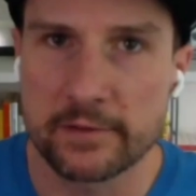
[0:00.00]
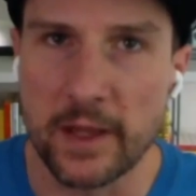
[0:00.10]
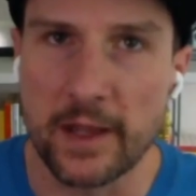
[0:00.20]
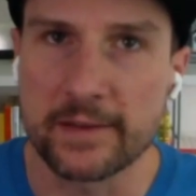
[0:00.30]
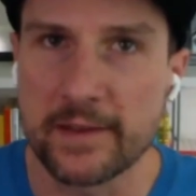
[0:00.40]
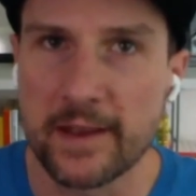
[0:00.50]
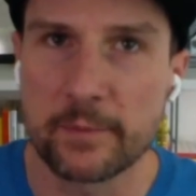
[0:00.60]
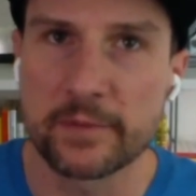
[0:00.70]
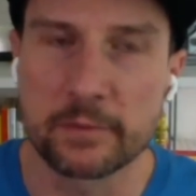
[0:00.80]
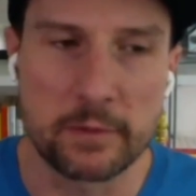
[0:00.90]
we hike the
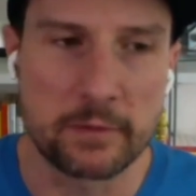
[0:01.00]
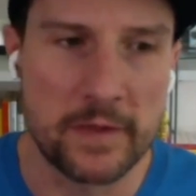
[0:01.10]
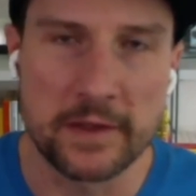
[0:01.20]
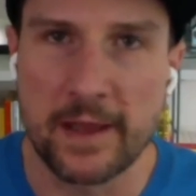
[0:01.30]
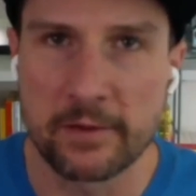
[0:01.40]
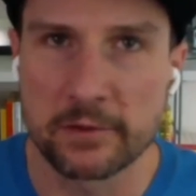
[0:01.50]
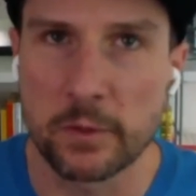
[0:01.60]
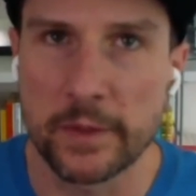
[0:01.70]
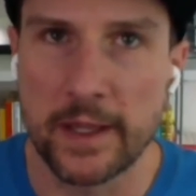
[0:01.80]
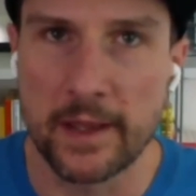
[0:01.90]
ups, and we run the downs where
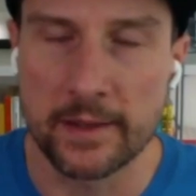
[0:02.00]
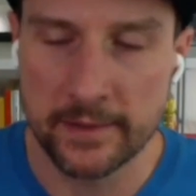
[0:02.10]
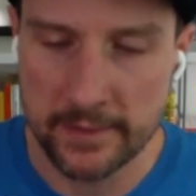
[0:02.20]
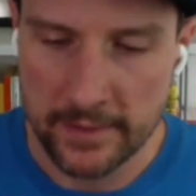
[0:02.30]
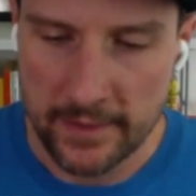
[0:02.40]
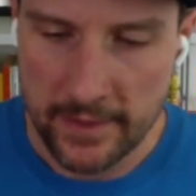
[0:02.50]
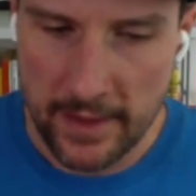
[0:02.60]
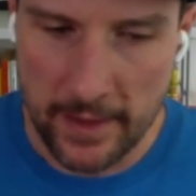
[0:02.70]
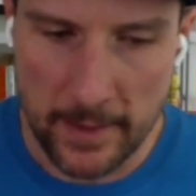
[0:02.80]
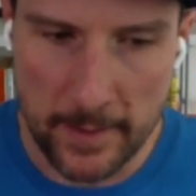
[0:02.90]
we can.
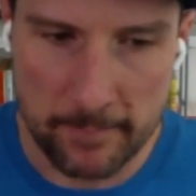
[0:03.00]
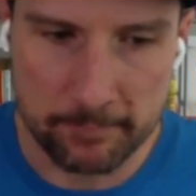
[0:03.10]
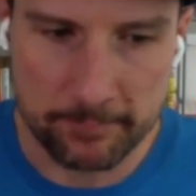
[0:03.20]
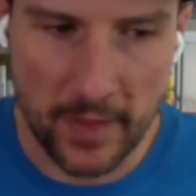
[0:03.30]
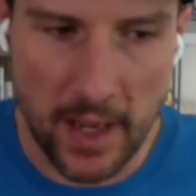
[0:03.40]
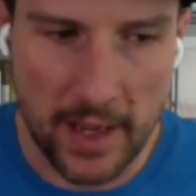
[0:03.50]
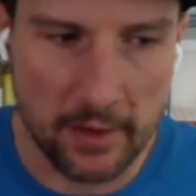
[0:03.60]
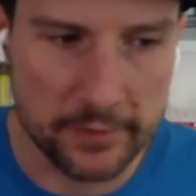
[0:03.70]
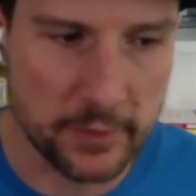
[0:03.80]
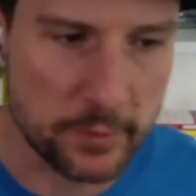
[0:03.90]
I
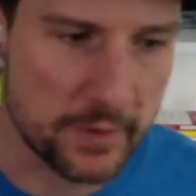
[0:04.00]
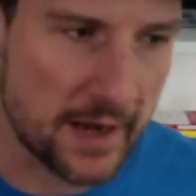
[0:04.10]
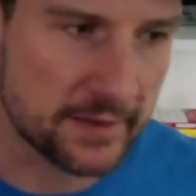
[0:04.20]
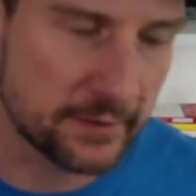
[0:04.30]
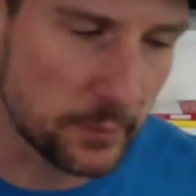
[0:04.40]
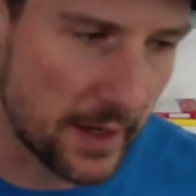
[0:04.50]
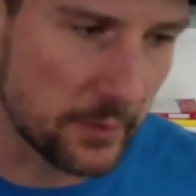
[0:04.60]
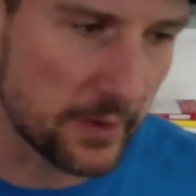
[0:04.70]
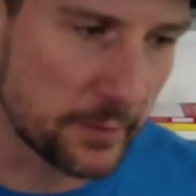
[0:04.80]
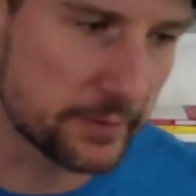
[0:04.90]
also practice what I
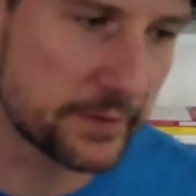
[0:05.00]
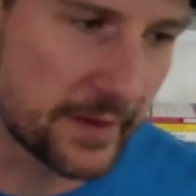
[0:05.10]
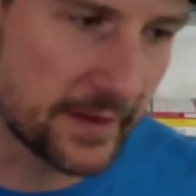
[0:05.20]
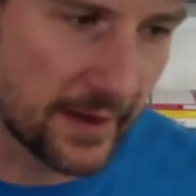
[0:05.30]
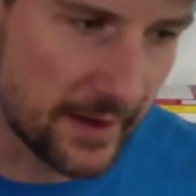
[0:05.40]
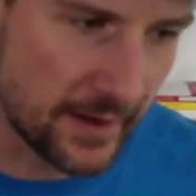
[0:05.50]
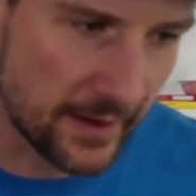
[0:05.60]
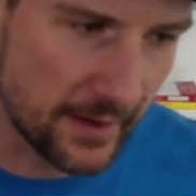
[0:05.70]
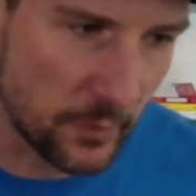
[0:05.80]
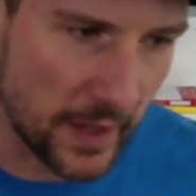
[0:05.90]

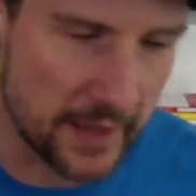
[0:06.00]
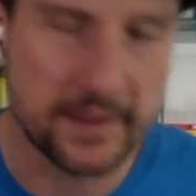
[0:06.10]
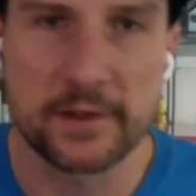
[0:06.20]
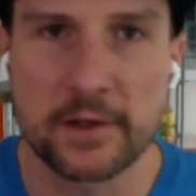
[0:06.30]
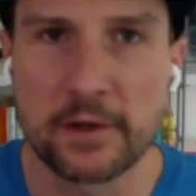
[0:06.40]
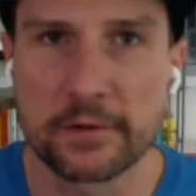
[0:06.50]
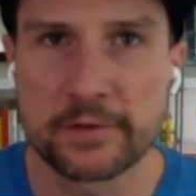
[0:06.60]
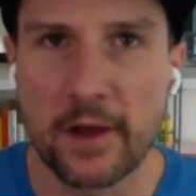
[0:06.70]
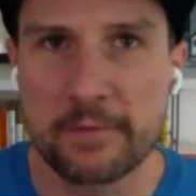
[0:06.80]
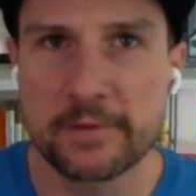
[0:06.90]
tend to call
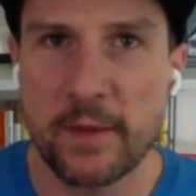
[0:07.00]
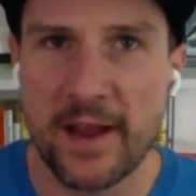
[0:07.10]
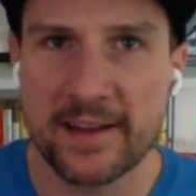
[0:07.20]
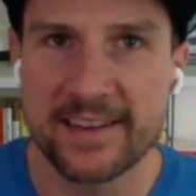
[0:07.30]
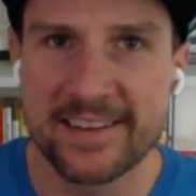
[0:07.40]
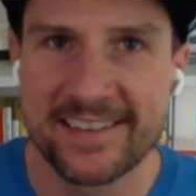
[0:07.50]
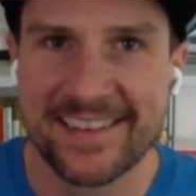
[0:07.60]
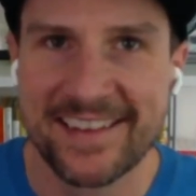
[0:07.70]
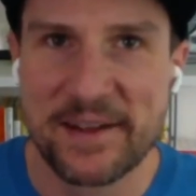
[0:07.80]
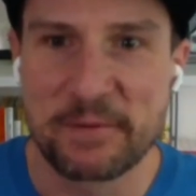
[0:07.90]
soft packing,
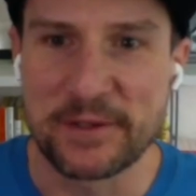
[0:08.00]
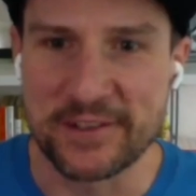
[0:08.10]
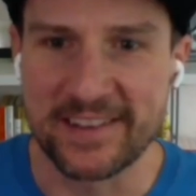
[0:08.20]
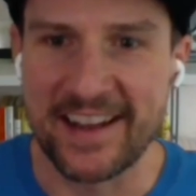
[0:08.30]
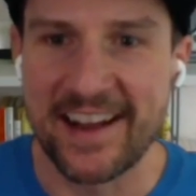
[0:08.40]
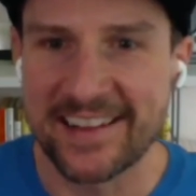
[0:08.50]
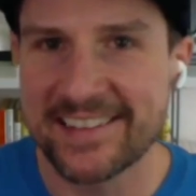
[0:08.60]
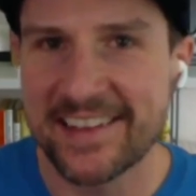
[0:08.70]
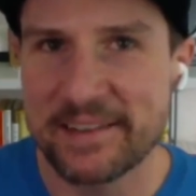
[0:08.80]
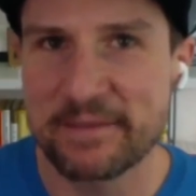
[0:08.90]
which is like hut
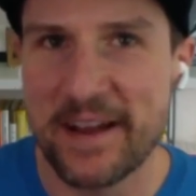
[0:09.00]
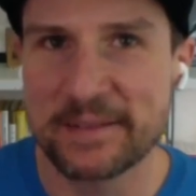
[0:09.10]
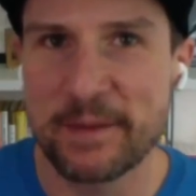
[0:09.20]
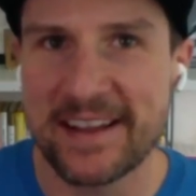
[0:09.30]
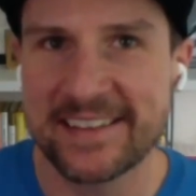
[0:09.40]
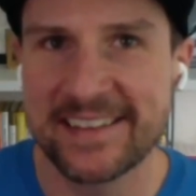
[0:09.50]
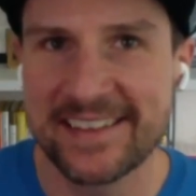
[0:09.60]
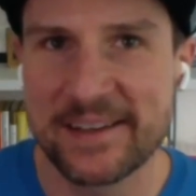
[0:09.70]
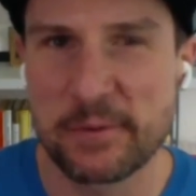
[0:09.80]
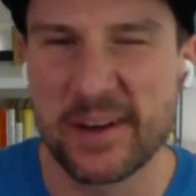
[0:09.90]
to hut fast packing,
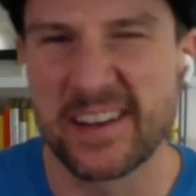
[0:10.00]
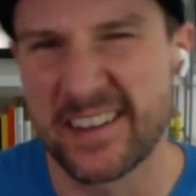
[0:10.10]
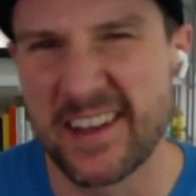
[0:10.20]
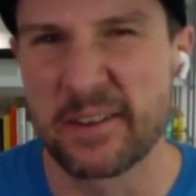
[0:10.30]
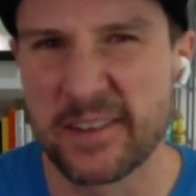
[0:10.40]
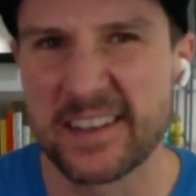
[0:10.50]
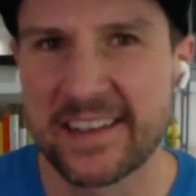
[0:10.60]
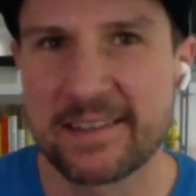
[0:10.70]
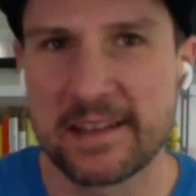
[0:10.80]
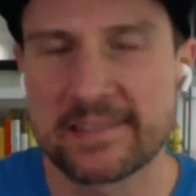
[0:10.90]
where it's not really
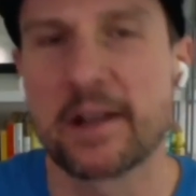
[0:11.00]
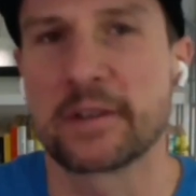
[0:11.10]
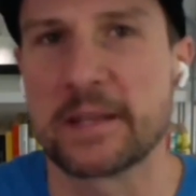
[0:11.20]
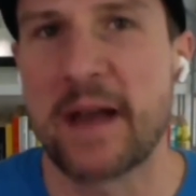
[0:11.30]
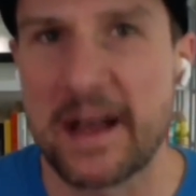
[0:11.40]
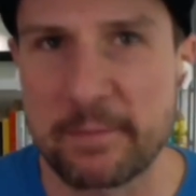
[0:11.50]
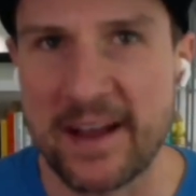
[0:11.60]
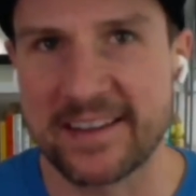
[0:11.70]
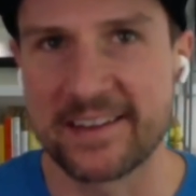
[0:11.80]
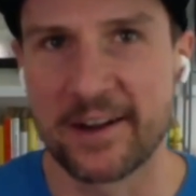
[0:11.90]

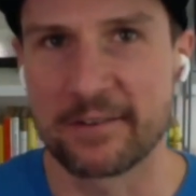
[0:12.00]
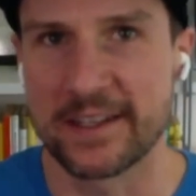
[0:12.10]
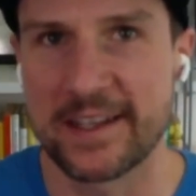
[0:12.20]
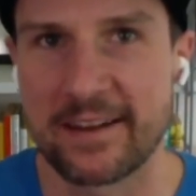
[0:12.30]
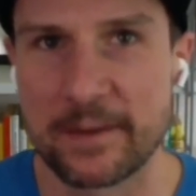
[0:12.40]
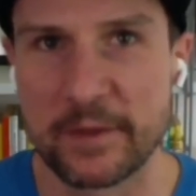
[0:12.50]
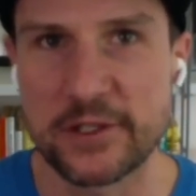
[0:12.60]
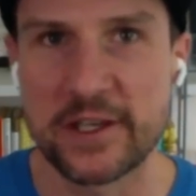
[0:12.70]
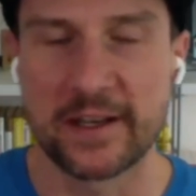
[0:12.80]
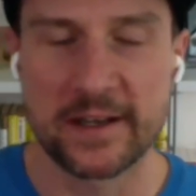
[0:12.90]
backpacking. You're not really carrying
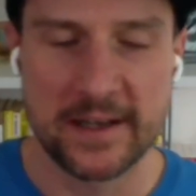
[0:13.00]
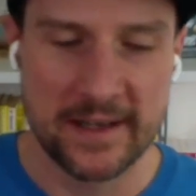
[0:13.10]
much gear.